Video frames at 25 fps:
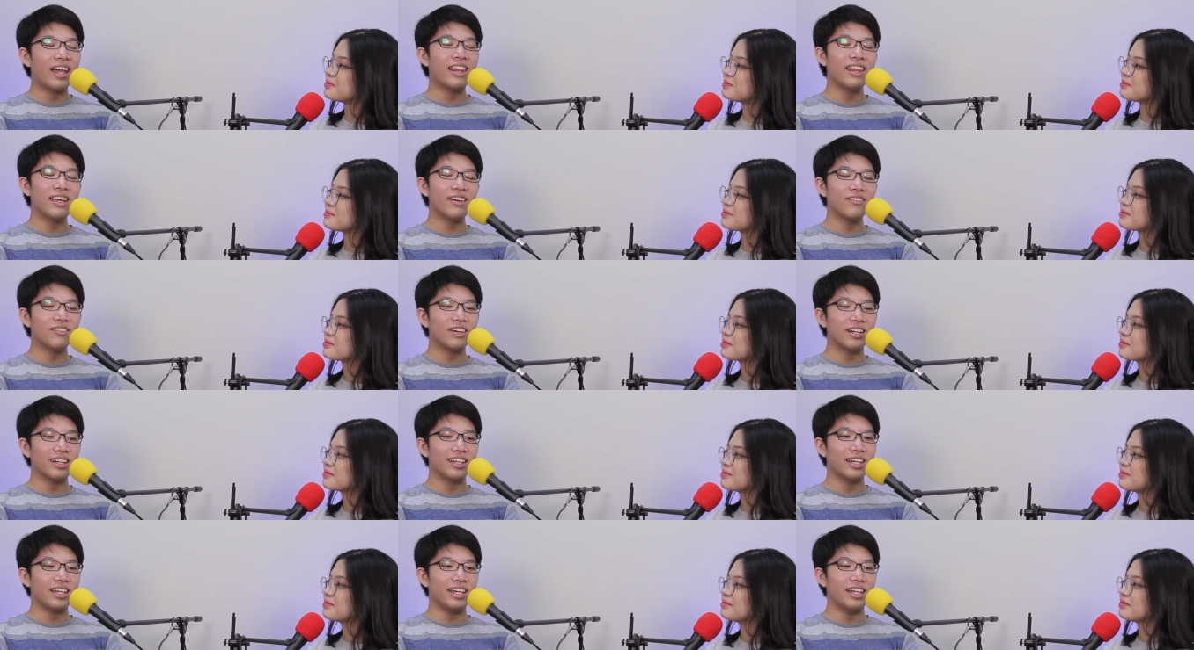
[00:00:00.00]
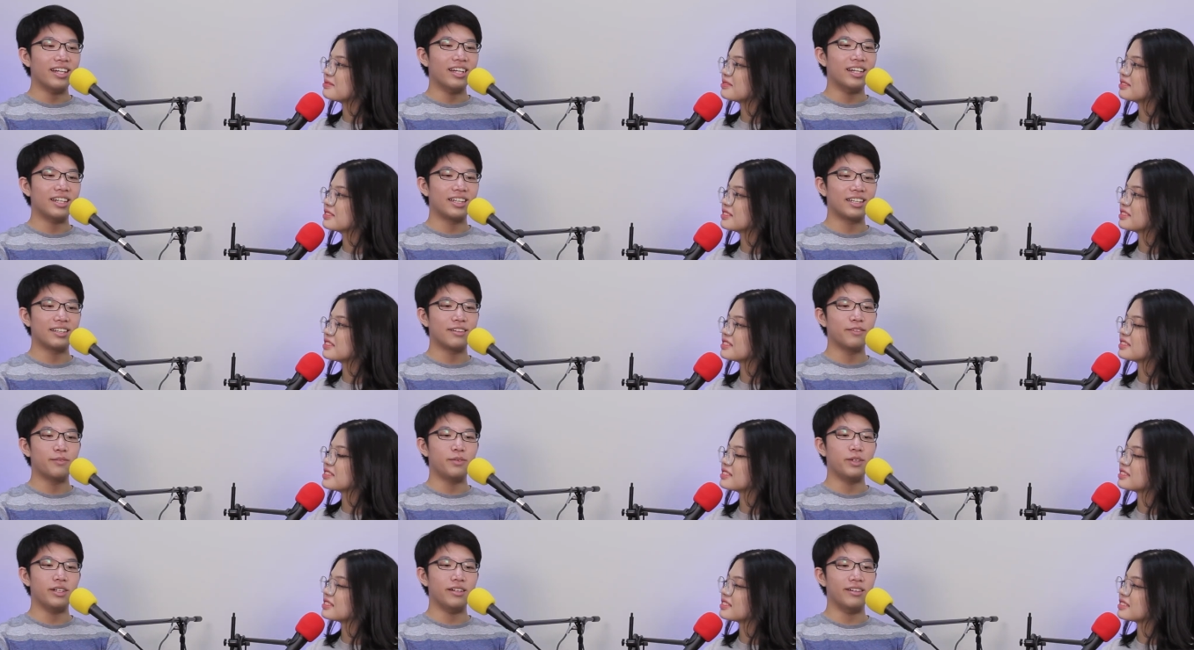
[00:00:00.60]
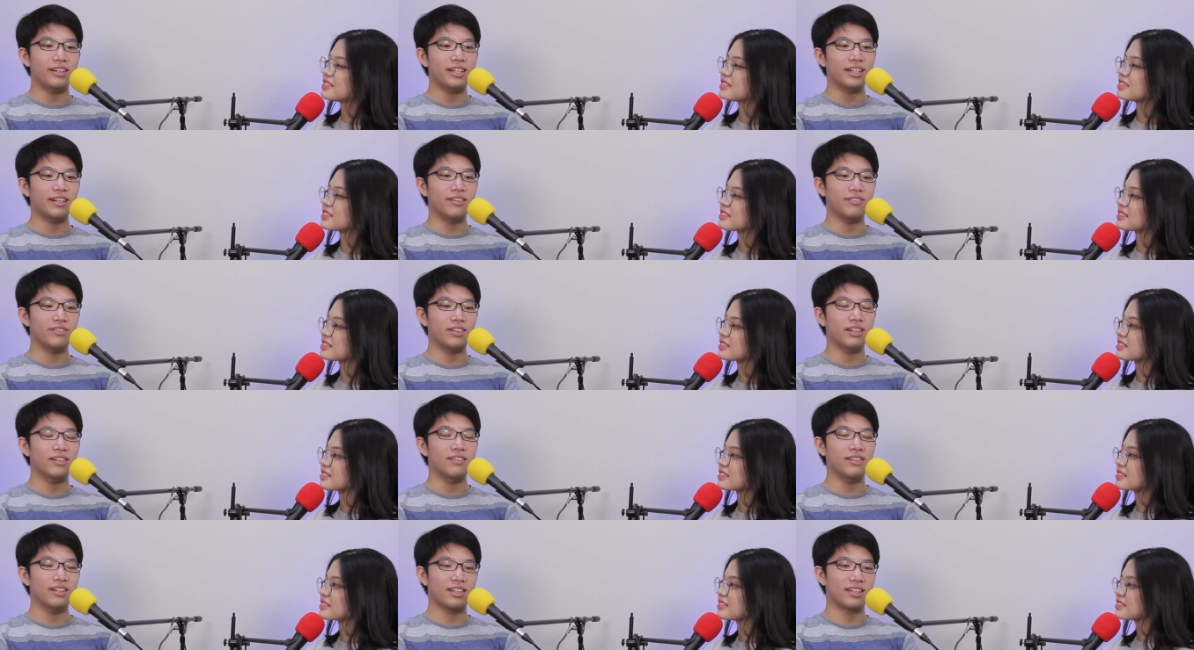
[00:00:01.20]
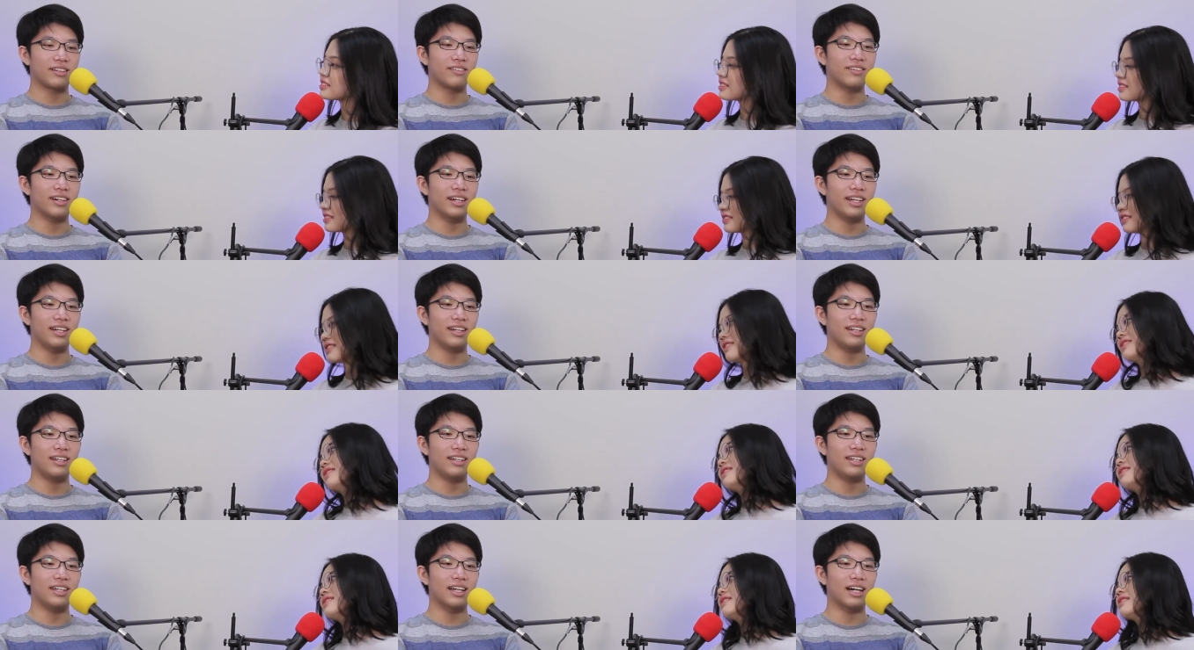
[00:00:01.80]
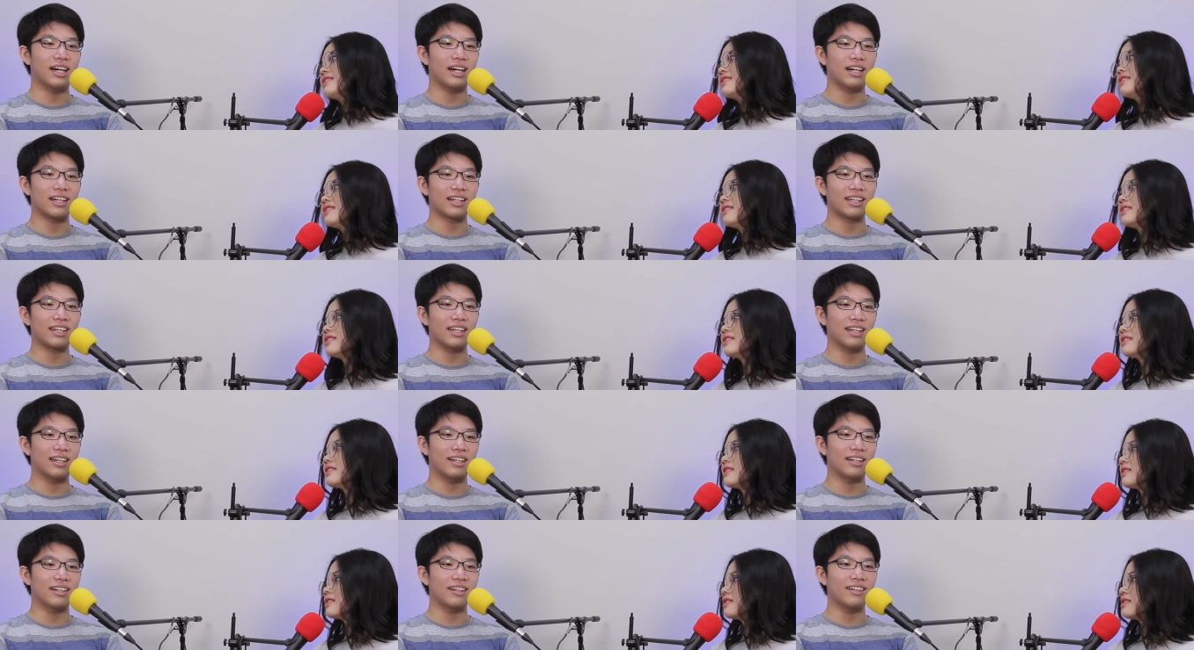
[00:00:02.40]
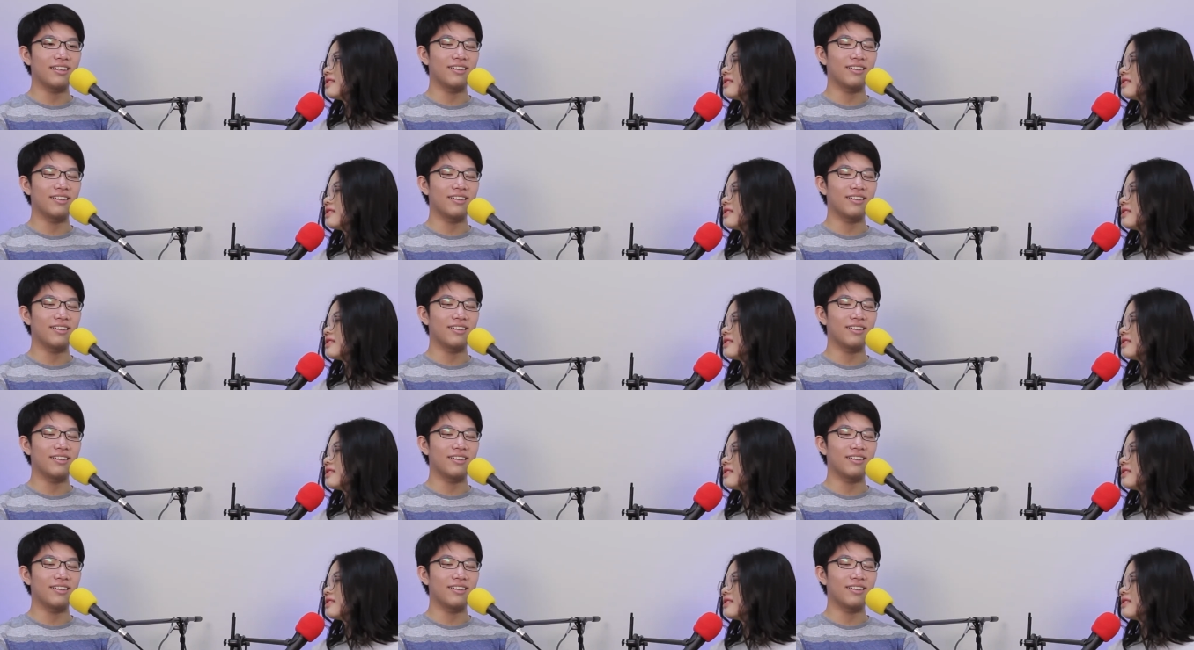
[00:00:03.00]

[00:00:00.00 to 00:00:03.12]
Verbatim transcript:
Speaker 1: I think while the initial period of it was quite dark and